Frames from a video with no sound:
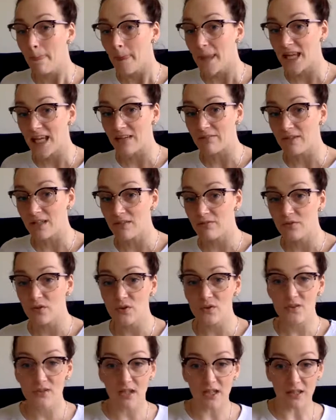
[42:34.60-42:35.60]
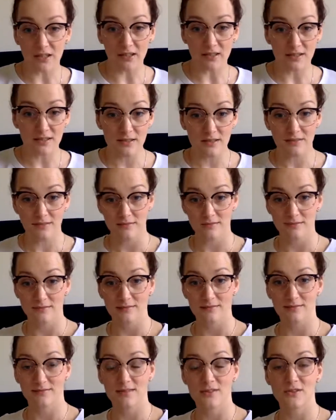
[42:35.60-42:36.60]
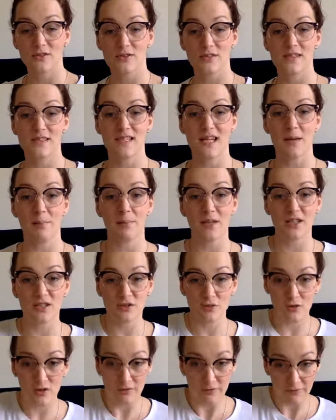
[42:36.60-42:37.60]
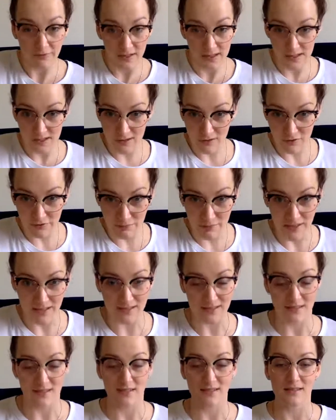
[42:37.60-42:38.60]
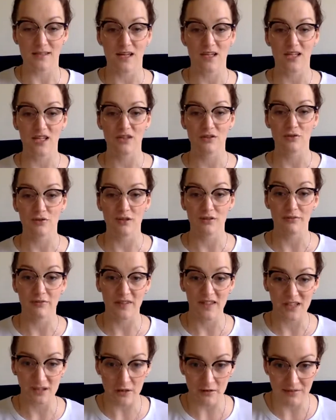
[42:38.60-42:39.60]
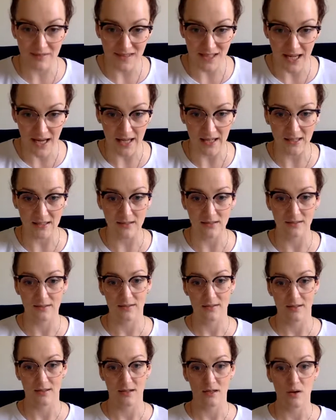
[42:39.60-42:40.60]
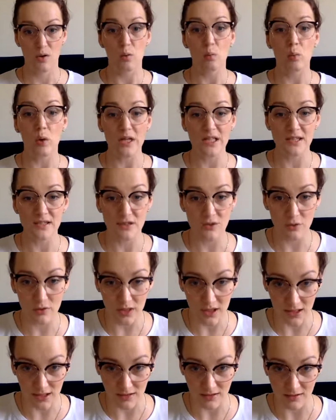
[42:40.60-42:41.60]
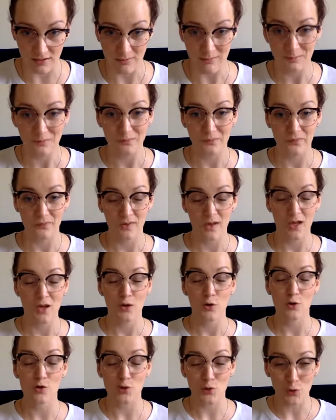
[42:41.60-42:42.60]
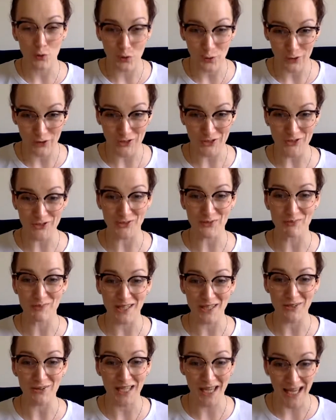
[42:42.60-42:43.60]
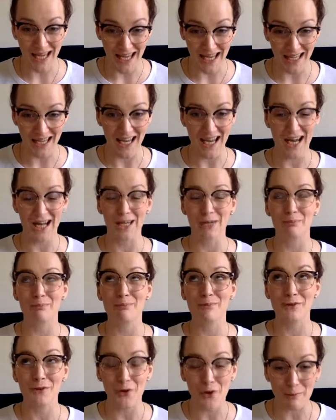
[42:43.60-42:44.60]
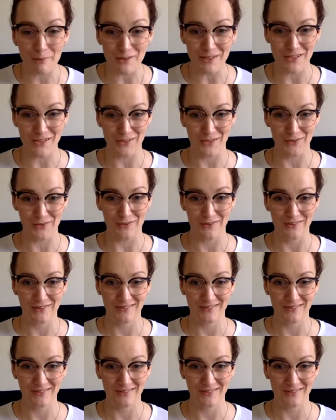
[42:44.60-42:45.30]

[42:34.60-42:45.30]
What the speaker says: even if you're scared, to step into the field of business and into the field of tech. Once you're in, you're going to be okay. I promise you.